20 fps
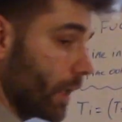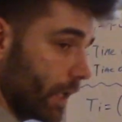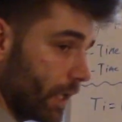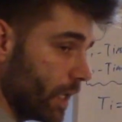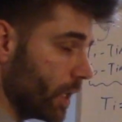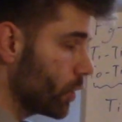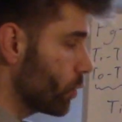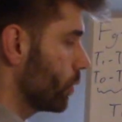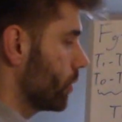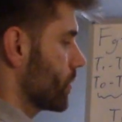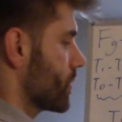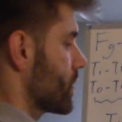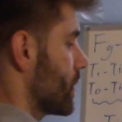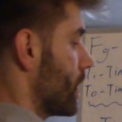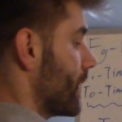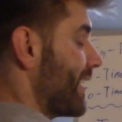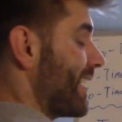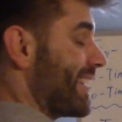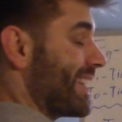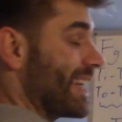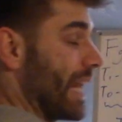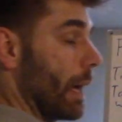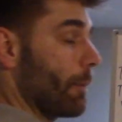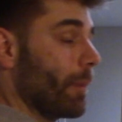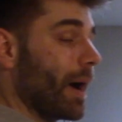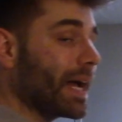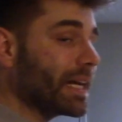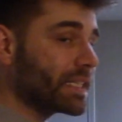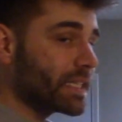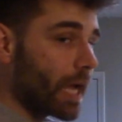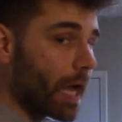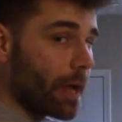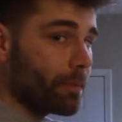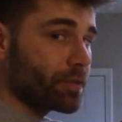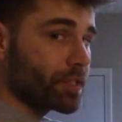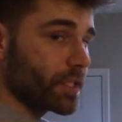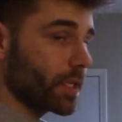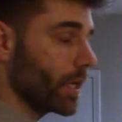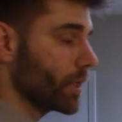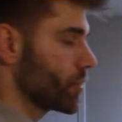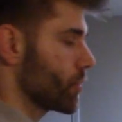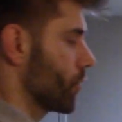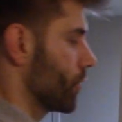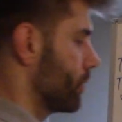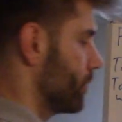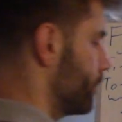equals, now my time schedule